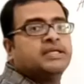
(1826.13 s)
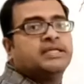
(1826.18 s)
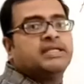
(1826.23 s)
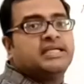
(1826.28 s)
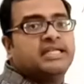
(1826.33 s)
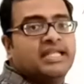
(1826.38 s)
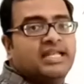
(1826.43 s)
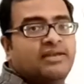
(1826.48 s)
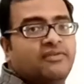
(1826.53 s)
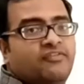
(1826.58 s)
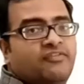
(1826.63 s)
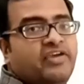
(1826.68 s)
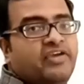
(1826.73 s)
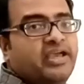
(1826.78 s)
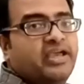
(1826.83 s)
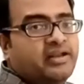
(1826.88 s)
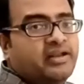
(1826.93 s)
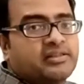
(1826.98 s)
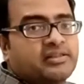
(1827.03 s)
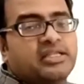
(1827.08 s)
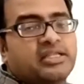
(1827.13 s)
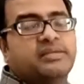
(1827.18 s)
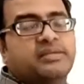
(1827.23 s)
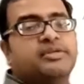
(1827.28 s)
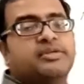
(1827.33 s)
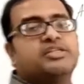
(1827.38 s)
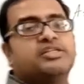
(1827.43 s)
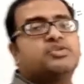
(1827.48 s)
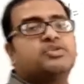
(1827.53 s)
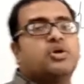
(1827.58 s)
till where. The
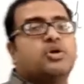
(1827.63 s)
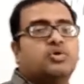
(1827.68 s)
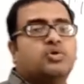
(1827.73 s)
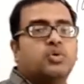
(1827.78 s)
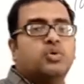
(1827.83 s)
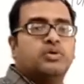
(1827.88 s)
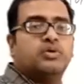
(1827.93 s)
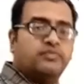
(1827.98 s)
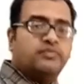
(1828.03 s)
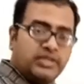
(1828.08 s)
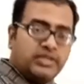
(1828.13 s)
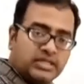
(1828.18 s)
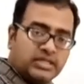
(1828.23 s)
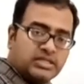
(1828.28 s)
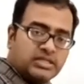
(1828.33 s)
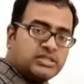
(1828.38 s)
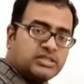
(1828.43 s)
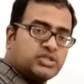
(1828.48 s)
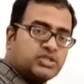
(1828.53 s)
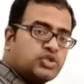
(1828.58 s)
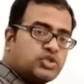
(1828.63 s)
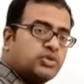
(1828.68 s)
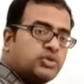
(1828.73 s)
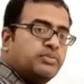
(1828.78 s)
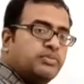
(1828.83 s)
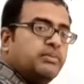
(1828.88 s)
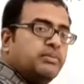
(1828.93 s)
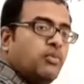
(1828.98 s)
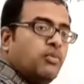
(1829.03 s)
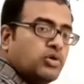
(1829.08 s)
limit is not told. Whether it should
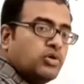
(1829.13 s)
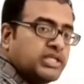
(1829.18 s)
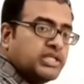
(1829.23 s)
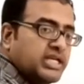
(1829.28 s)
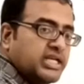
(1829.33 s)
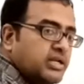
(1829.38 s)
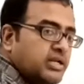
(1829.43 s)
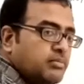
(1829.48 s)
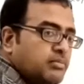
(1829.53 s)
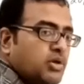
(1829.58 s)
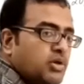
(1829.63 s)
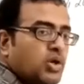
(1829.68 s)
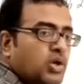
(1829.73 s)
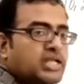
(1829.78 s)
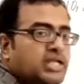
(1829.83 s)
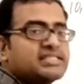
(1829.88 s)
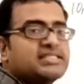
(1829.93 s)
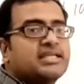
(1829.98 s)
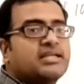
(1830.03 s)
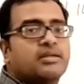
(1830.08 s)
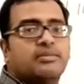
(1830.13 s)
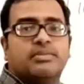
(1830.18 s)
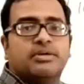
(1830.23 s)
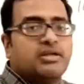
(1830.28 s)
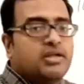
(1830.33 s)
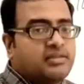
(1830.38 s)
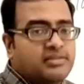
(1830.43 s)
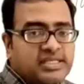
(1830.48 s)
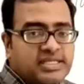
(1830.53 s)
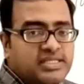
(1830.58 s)
be more than a number or less than a number,
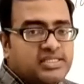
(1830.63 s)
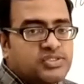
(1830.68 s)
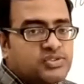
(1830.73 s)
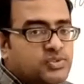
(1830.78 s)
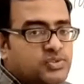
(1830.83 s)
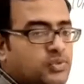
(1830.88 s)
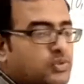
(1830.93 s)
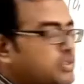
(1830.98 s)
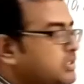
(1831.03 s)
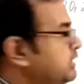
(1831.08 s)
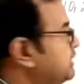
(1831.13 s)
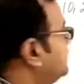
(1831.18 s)
nothing is told.